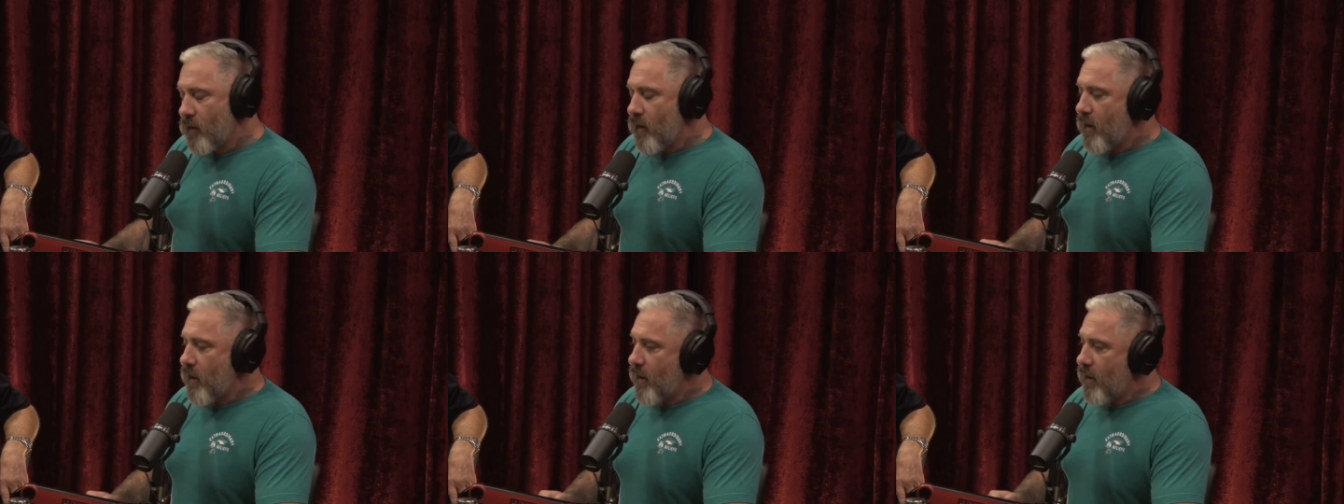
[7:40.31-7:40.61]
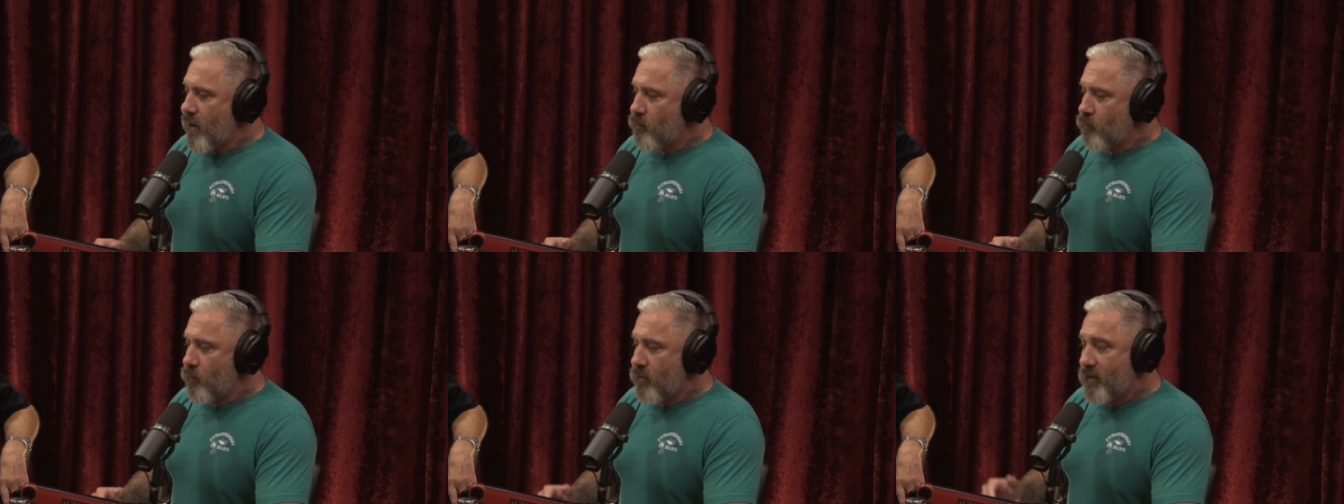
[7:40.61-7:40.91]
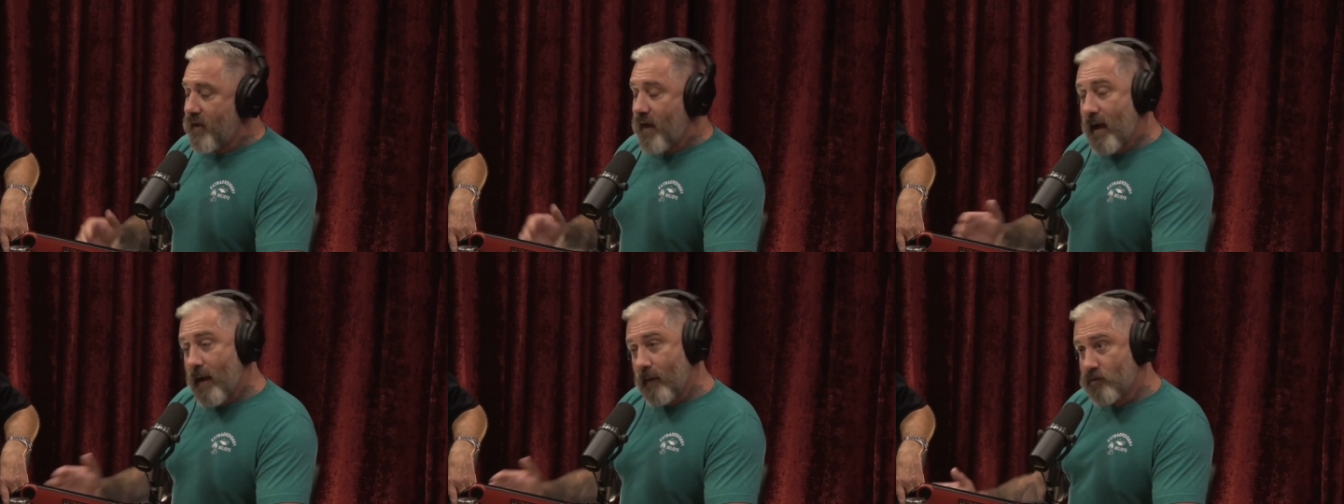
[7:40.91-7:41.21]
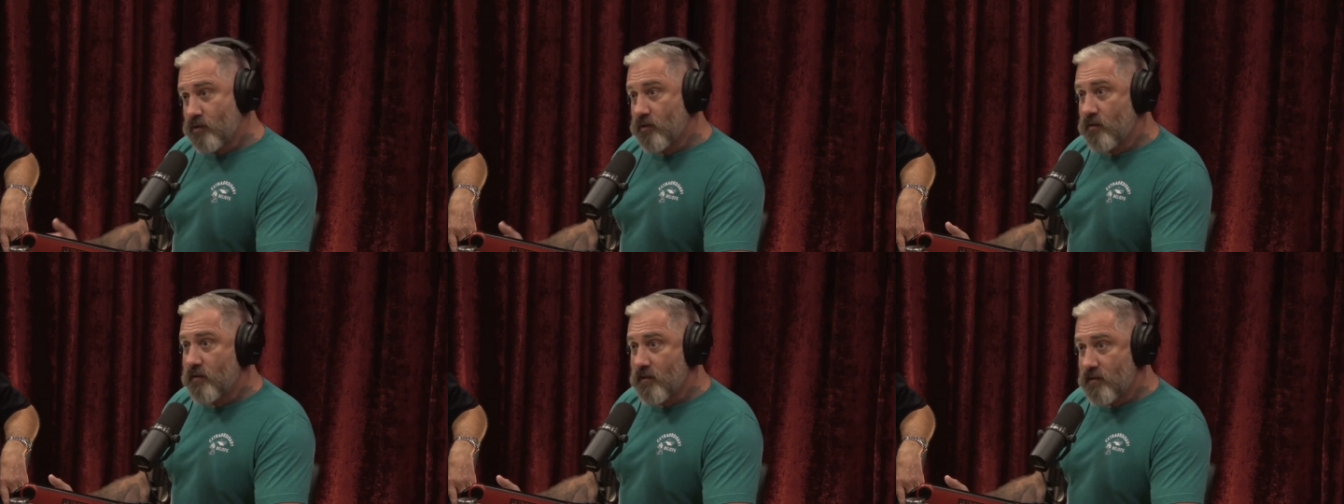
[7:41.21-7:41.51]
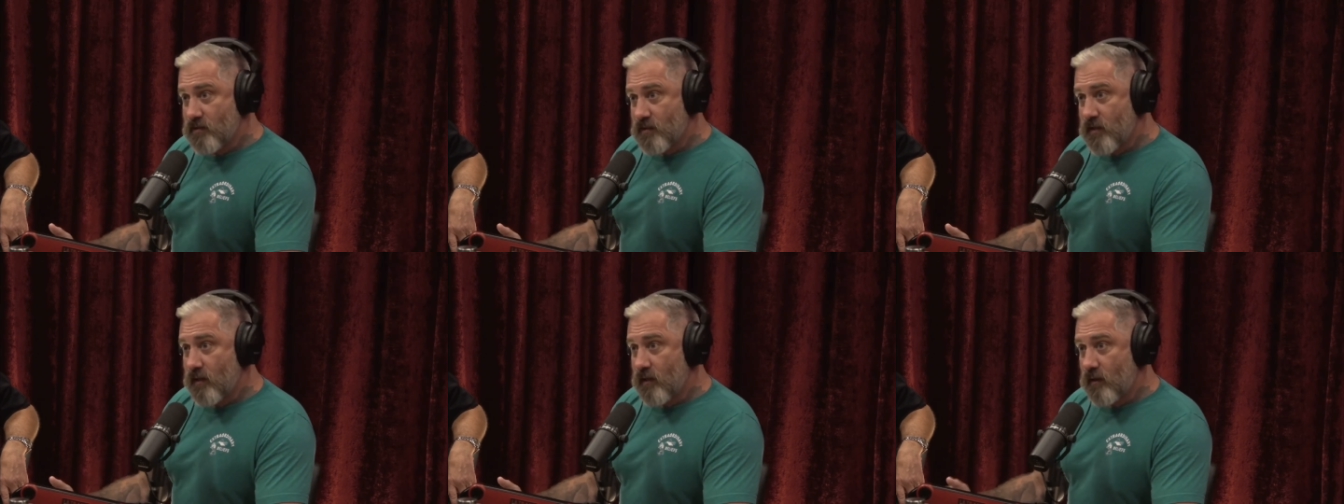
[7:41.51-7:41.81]
and we captured this
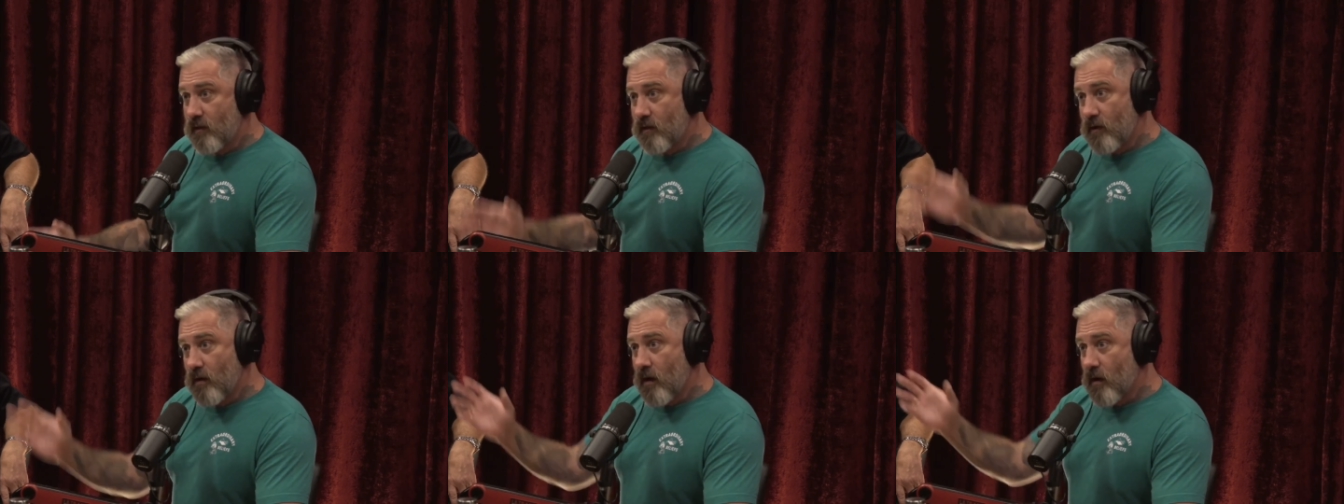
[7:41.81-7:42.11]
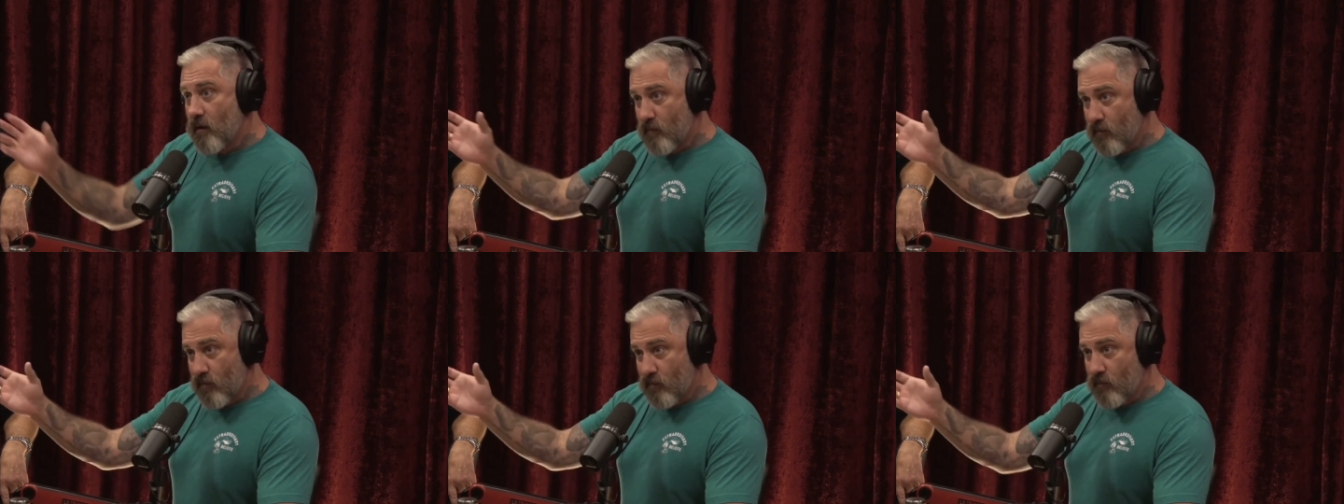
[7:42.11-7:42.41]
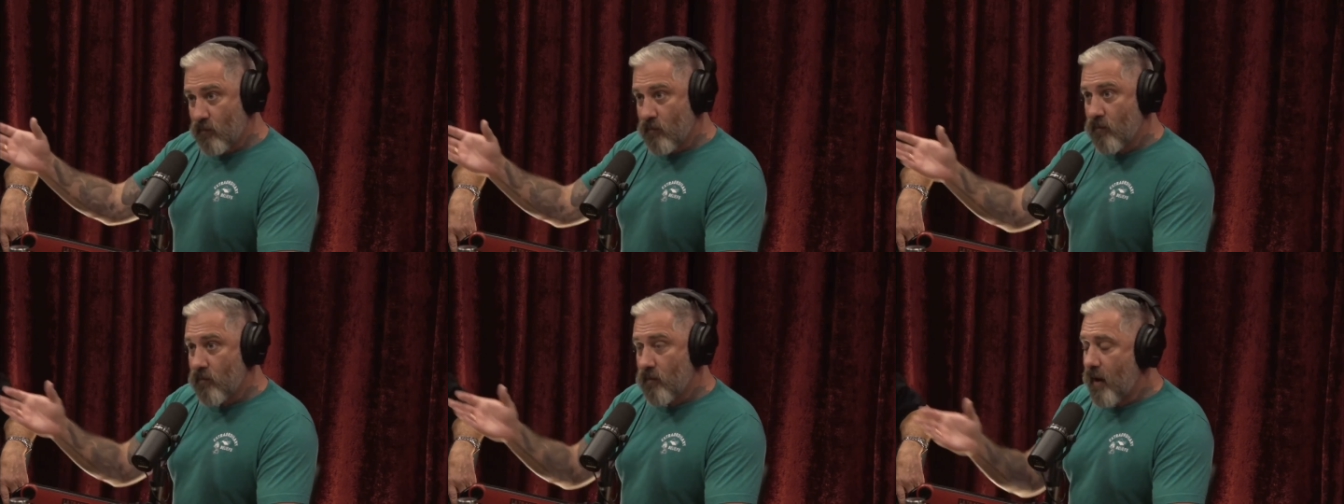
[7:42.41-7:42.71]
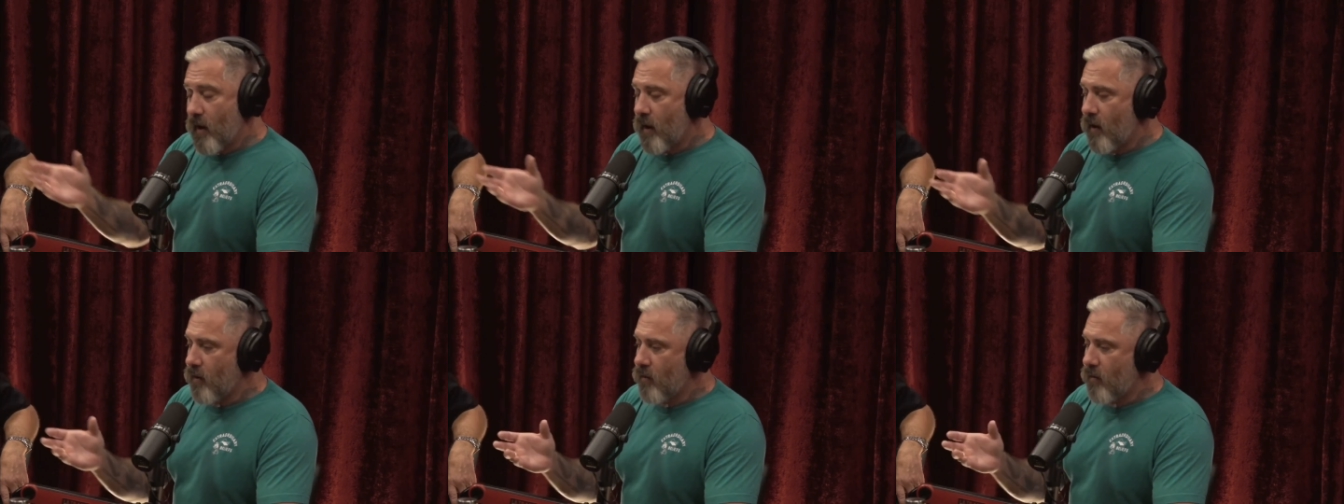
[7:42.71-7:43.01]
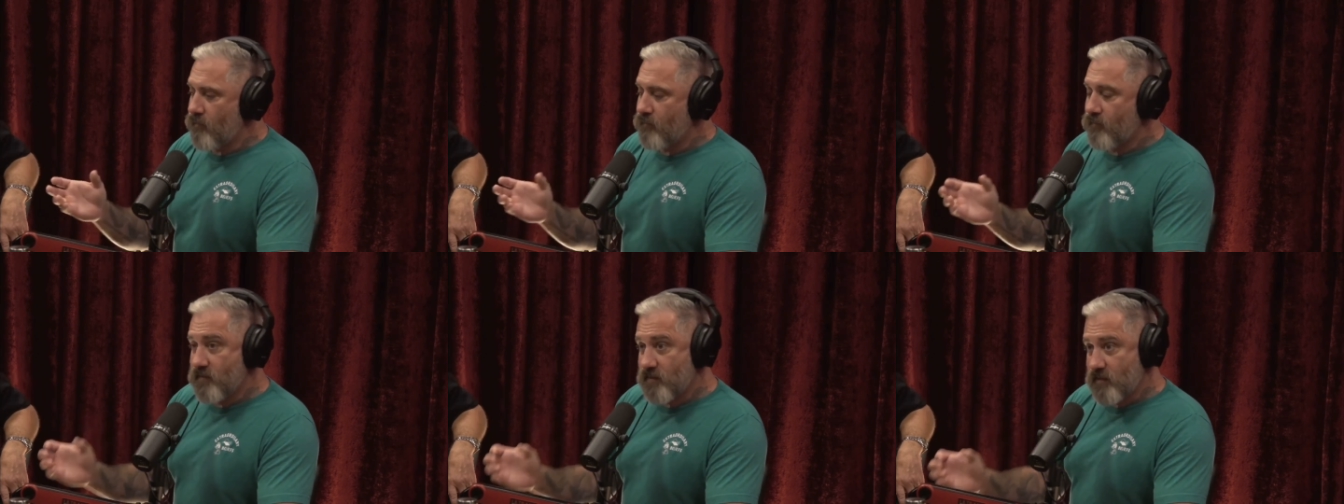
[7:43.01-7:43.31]
thing come through our
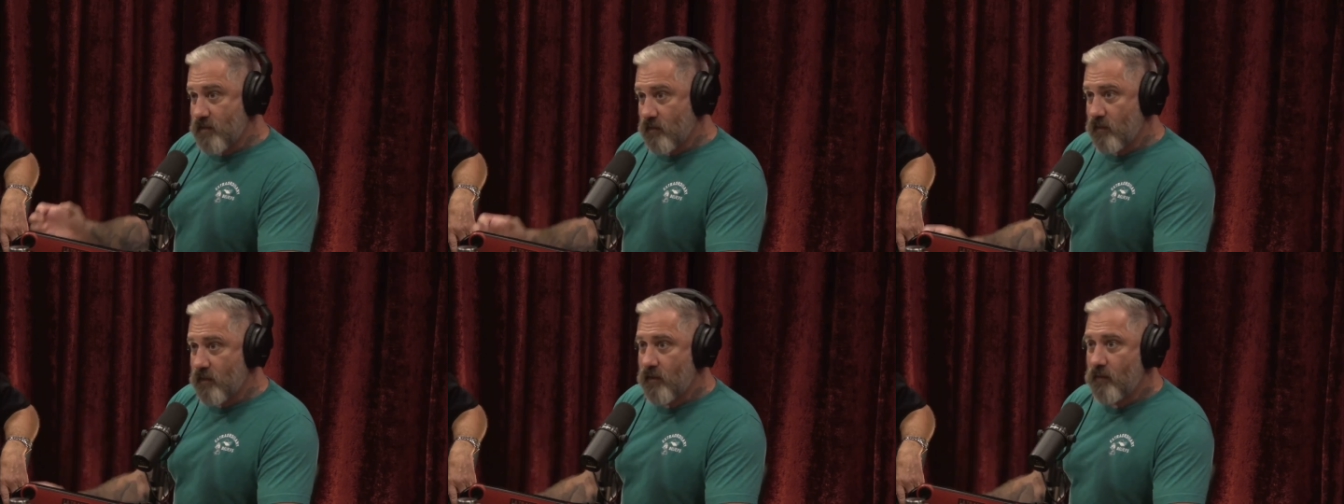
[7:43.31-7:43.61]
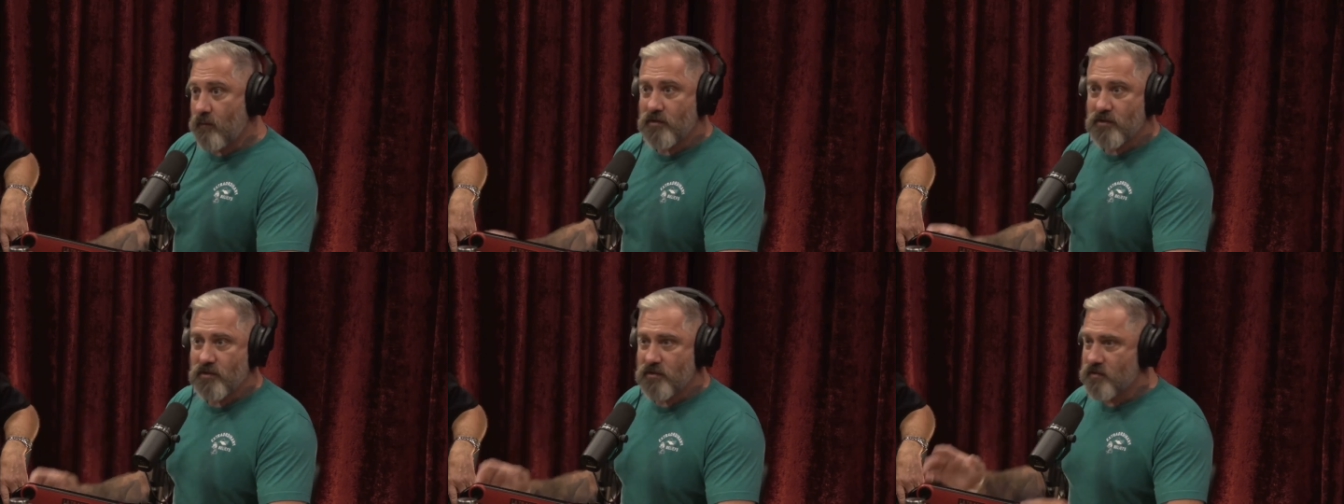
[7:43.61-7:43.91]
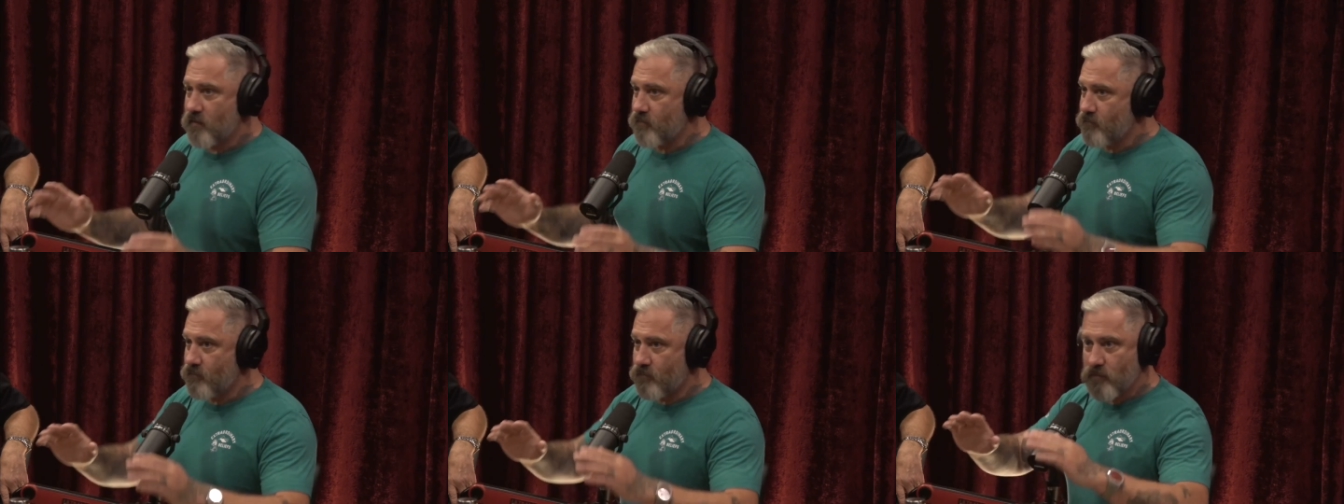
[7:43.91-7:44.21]
facility, which is a